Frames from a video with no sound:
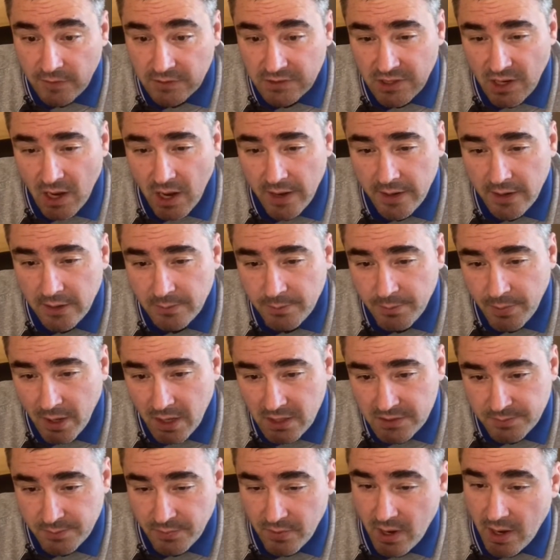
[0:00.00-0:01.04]
Thailand pass
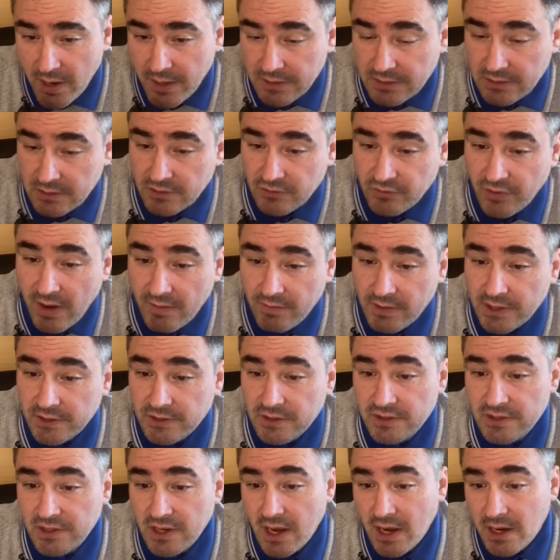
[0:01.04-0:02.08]
prior to travelling to
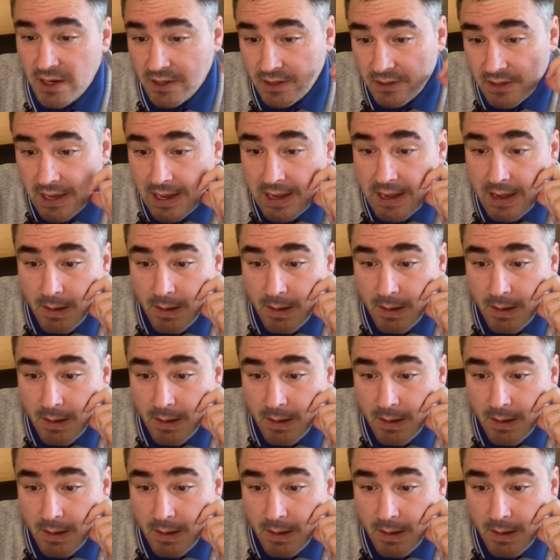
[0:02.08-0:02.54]
Thailand,